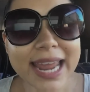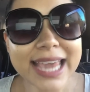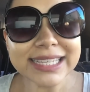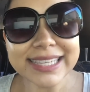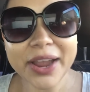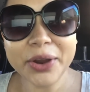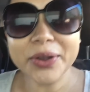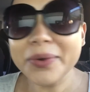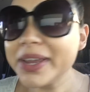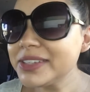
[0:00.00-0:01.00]
and Asa are
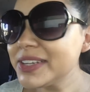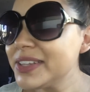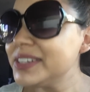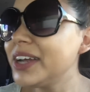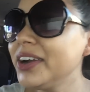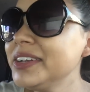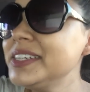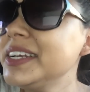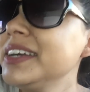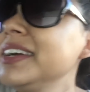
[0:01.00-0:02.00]
going to the
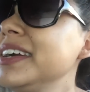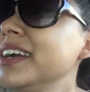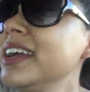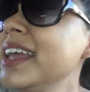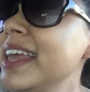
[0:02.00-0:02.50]
doctor.